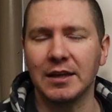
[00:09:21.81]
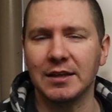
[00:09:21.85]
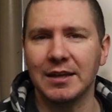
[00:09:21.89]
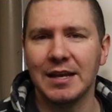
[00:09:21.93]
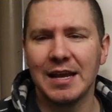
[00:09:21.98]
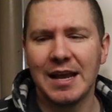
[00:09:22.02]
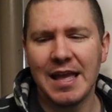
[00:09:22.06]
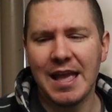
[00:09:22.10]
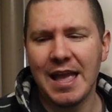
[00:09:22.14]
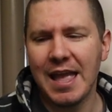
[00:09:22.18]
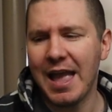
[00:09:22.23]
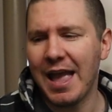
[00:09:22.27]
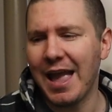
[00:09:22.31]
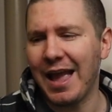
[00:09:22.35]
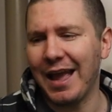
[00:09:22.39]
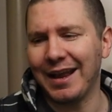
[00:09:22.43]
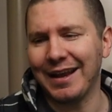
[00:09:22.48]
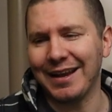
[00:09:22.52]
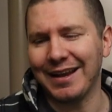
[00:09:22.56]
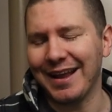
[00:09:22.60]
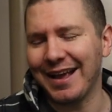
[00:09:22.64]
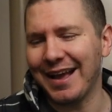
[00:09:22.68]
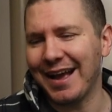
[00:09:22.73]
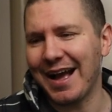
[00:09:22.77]
And,
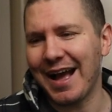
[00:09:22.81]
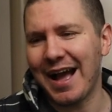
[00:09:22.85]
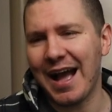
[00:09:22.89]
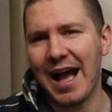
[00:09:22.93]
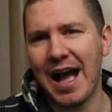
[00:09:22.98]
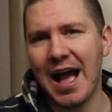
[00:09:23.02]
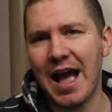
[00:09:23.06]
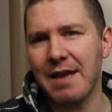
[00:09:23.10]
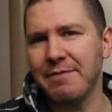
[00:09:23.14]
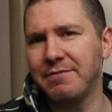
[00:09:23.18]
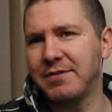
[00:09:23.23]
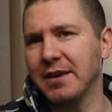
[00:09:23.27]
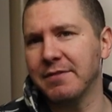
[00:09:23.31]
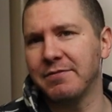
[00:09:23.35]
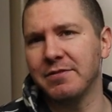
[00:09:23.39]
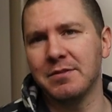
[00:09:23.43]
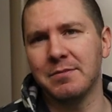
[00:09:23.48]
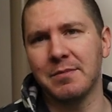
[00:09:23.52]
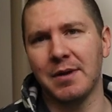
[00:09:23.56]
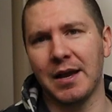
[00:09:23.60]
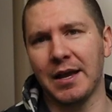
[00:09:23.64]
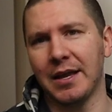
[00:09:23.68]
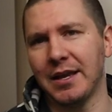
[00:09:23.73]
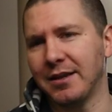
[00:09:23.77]
and I've
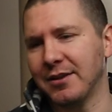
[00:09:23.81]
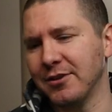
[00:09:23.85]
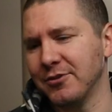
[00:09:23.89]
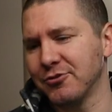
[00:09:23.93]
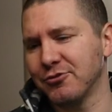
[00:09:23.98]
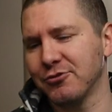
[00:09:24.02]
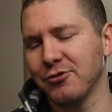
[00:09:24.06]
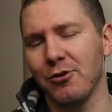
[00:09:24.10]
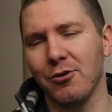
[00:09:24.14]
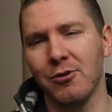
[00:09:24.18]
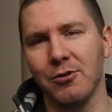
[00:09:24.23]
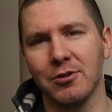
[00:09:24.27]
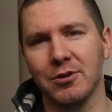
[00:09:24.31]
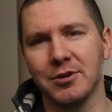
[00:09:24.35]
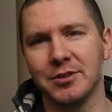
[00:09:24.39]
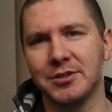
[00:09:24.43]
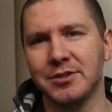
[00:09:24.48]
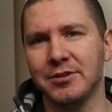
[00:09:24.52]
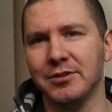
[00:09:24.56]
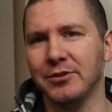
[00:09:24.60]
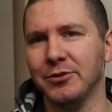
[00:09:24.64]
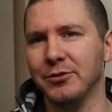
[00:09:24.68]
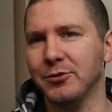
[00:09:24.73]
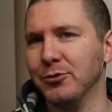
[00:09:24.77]
given my controller
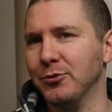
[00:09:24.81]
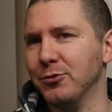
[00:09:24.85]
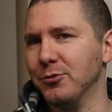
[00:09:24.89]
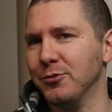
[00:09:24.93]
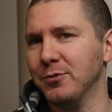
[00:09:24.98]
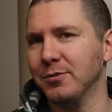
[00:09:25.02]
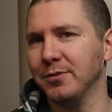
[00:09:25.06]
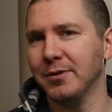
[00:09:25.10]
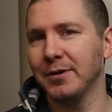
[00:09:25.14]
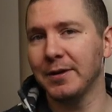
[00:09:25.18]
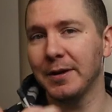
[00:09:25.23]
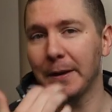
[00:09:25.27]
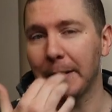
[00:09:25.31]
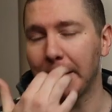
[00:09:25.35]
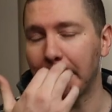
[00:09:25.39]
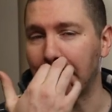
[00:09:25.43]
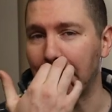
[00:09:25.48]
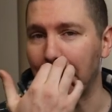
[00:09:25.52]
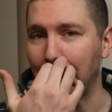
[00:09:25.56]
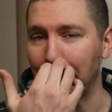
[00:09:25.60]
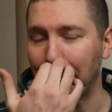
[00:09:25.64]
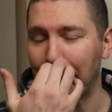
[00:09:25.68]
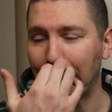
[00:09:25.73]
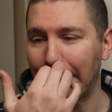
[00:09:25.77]
to, you
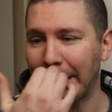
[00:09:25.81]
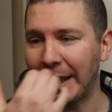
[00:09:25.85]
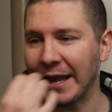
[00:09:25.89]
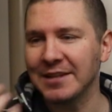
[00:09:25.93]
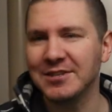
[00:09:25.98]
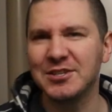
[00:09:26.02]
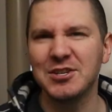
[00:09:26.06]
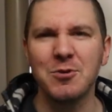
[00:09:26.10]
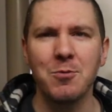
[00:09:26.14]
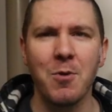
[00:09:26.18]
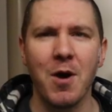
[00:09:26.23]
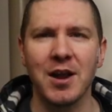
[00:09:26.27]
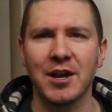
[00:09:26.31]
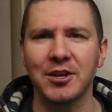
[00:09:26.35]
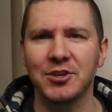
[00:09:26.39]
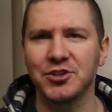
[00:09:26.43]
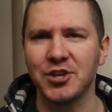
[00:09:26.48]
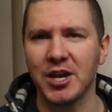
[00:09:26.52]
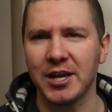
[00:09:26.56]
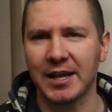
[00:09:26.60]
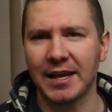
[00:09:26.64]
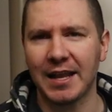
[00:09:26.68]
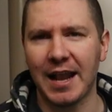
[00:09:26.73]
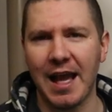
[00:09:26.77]
know, kids who want to
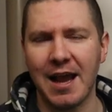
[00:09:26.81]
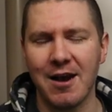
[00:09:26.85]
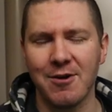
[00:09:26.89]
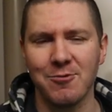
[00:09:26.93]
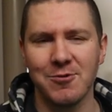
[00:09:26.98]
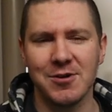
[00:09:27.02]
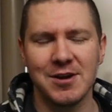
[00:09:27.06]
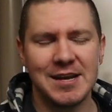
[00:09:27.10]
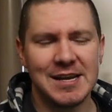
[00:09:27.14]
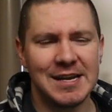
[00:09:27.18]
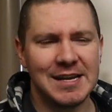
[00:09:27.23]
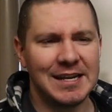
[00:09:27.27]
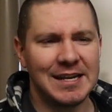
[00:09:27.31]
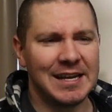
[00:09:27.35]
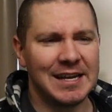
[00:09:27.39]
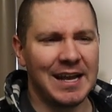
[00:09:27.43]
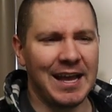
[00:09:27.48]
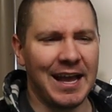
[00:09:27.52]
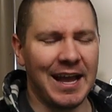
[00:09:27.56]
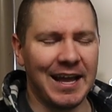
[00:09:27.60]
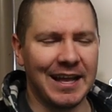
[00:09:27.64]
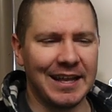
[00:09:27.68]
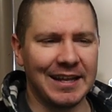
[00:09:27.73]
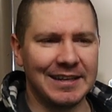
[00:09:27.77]
check it out
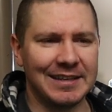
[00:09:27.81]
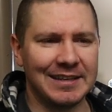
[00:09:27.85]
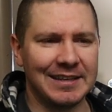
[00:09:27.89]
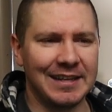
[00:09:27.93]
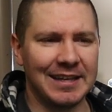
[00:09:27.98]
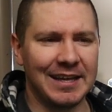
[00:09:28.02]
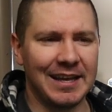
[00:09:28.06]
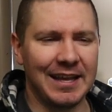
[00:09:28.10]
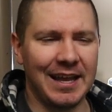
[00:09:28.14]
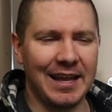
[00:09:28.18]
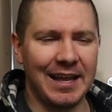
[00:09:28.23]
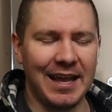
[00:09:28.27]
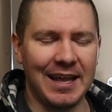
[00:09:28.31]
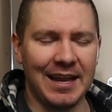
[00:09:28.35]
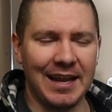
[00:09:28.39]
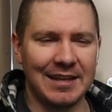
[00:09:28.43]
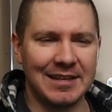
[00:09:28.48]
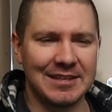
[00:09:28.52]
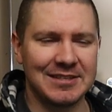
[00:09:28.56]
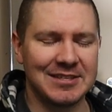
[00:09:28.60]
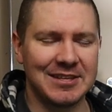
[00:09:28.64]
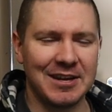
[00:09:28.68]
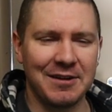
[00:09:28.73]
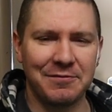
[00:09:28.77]
and,
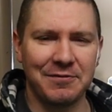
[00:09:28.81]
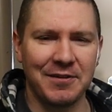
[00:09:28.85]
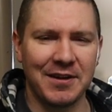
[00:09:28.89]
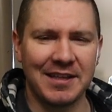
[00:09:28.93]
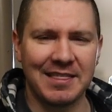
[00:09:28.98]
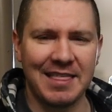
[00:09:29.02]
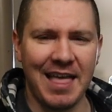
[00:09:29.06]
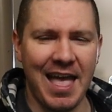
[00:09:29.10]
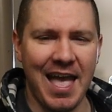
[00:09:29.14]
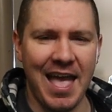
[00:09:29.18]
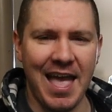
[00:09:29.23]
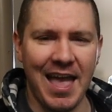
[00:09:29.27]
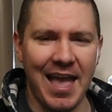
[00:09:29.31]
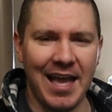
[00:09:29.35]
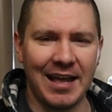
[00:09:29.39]
and stuff like that.